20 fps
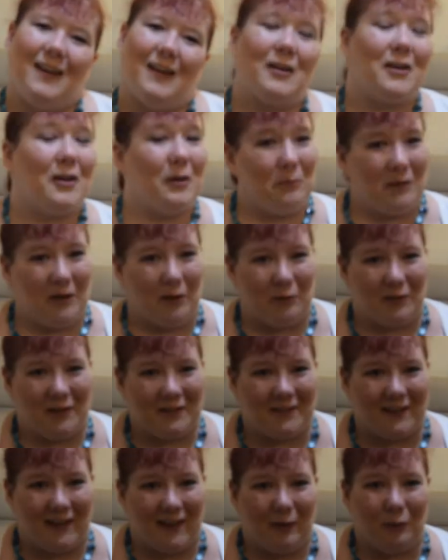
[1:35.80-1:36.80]

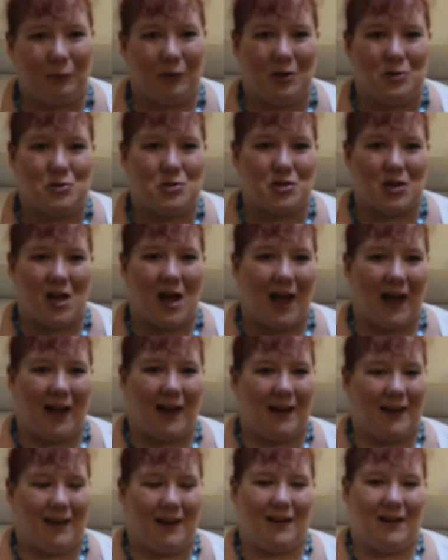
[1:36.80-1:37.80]
community, which
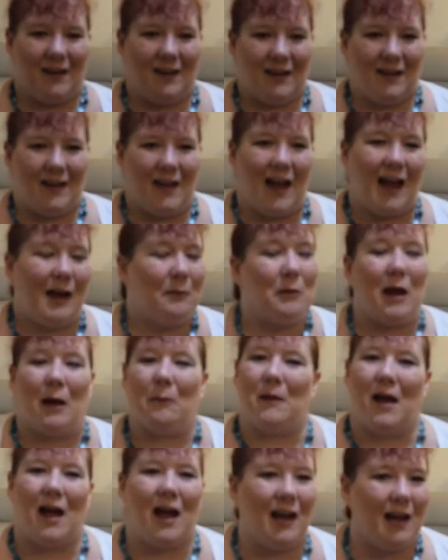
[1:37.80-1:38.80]
I I'm,
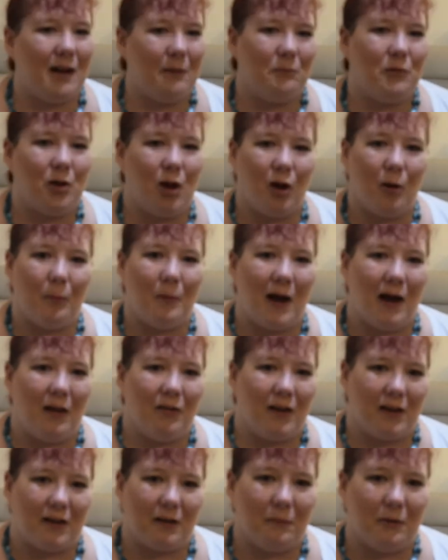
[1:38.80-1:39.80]
I'm I am not a part
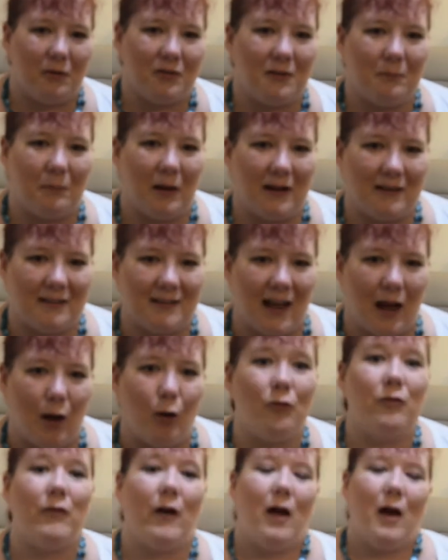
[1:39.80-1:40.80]
of that community
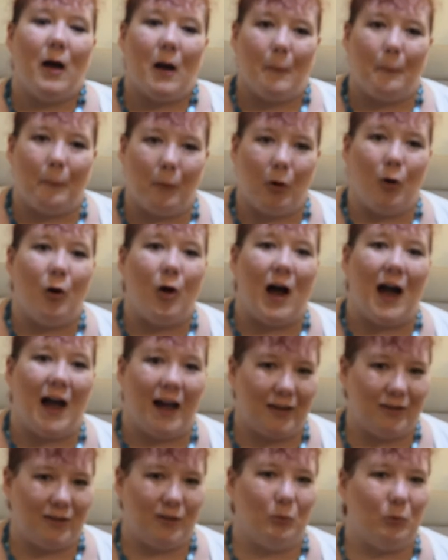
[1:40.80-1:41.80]
myself, but
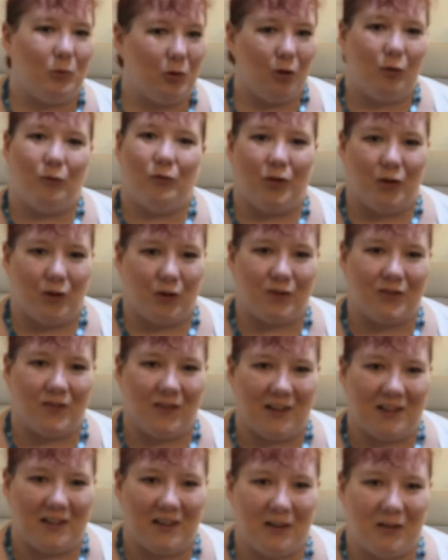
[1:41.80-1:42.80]
I do love those
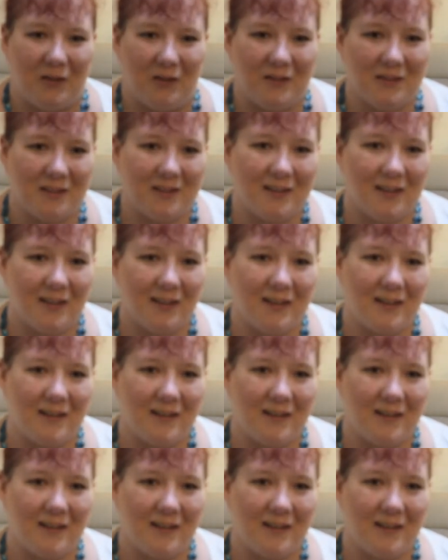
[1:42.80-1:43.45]
videos.